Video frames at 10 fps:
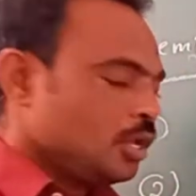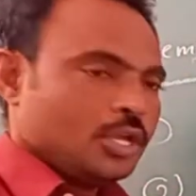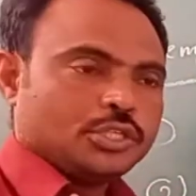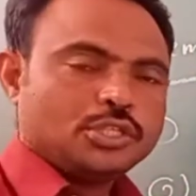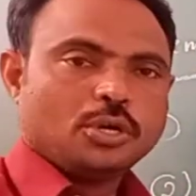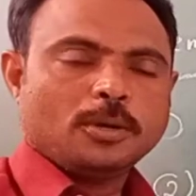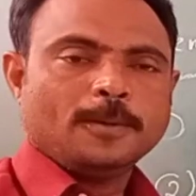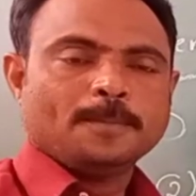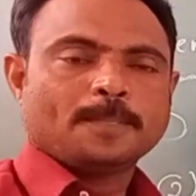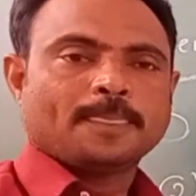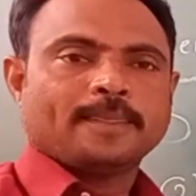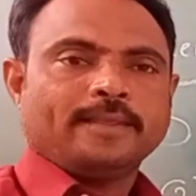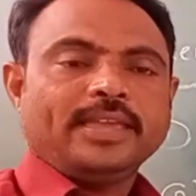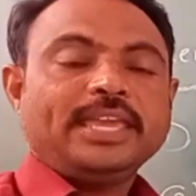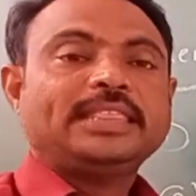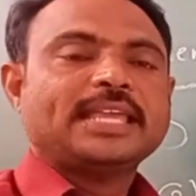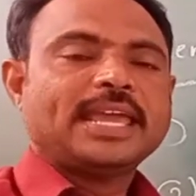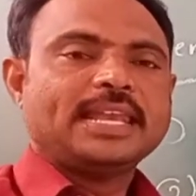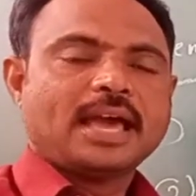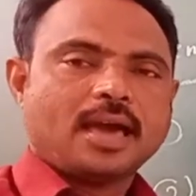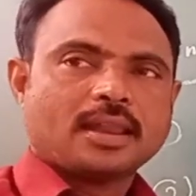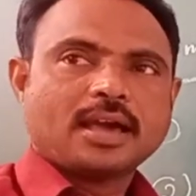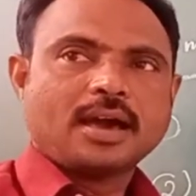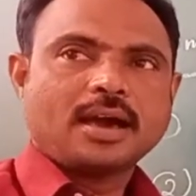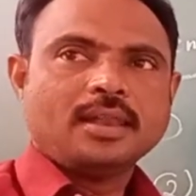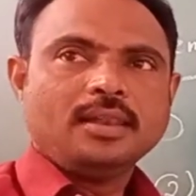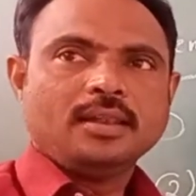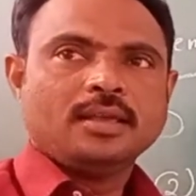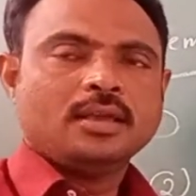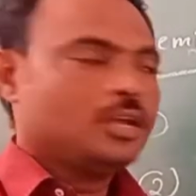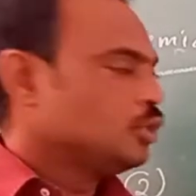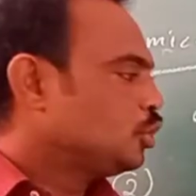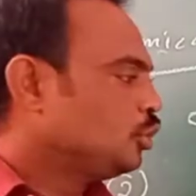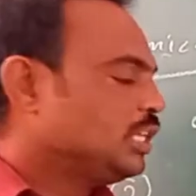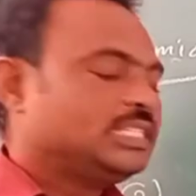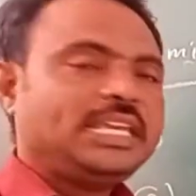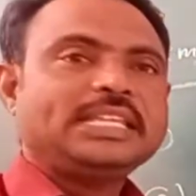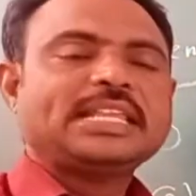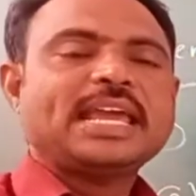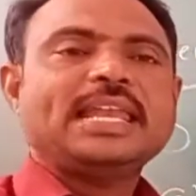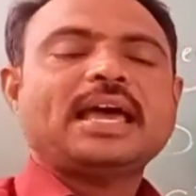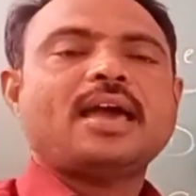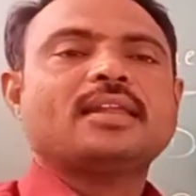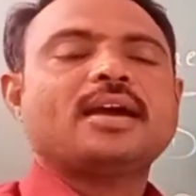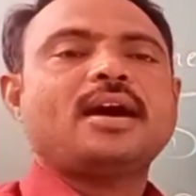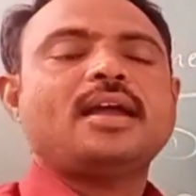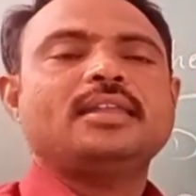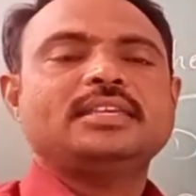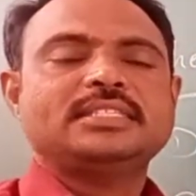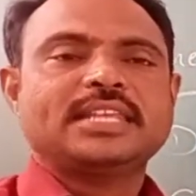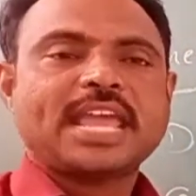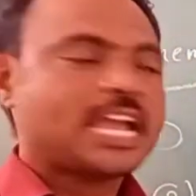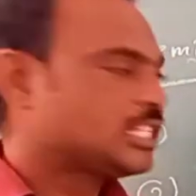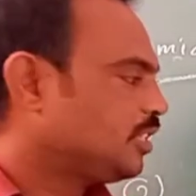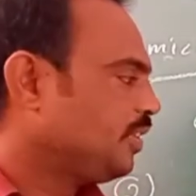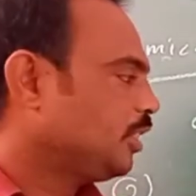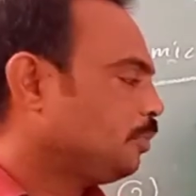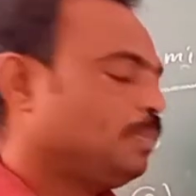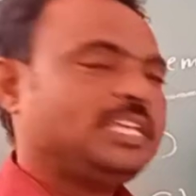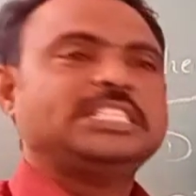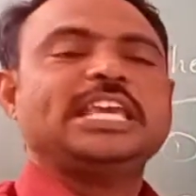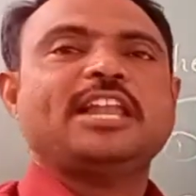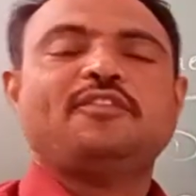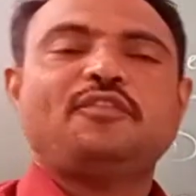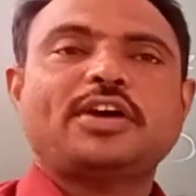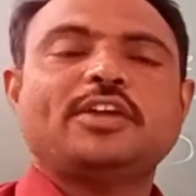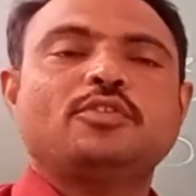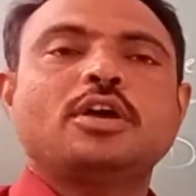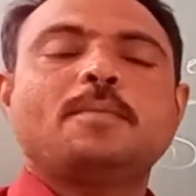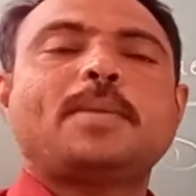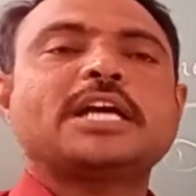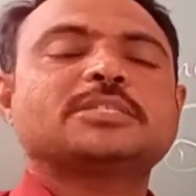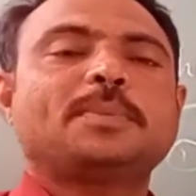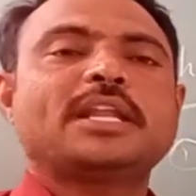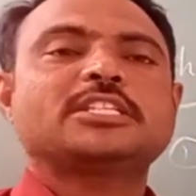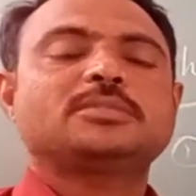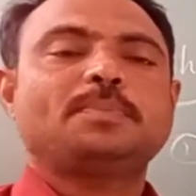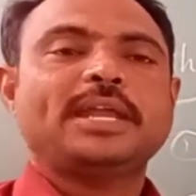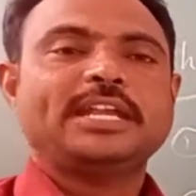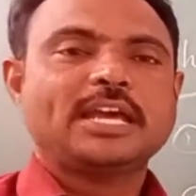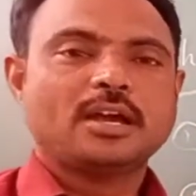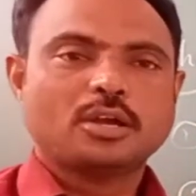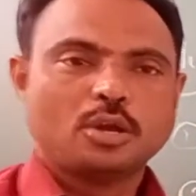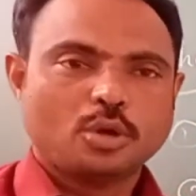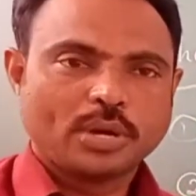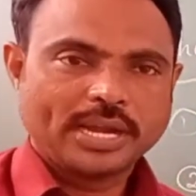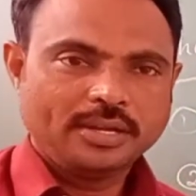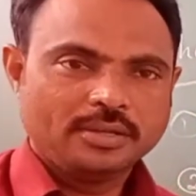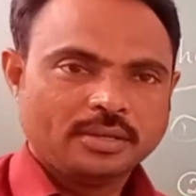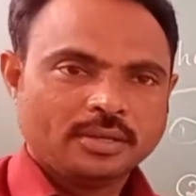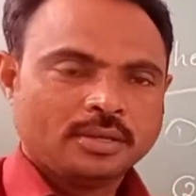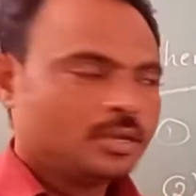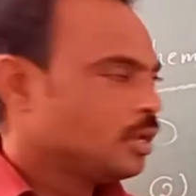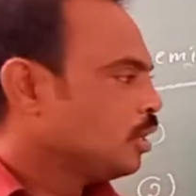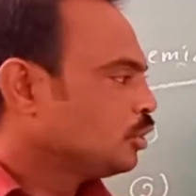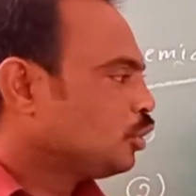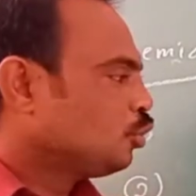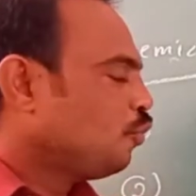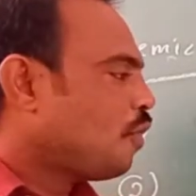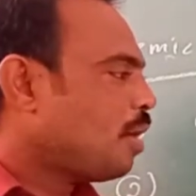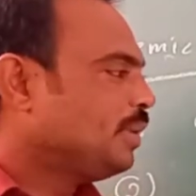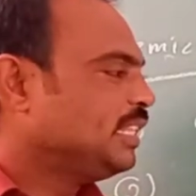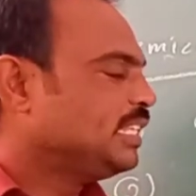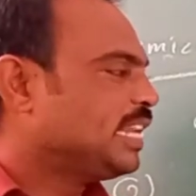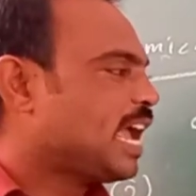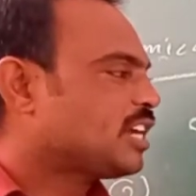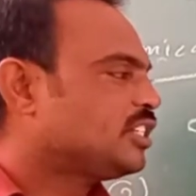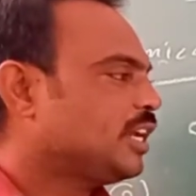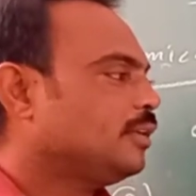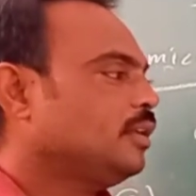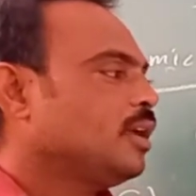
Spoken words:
So ethyl alcohol. So this ethyl alcohol is reacts with the PCl5, phosphorus pentachloride. So to form in this reaction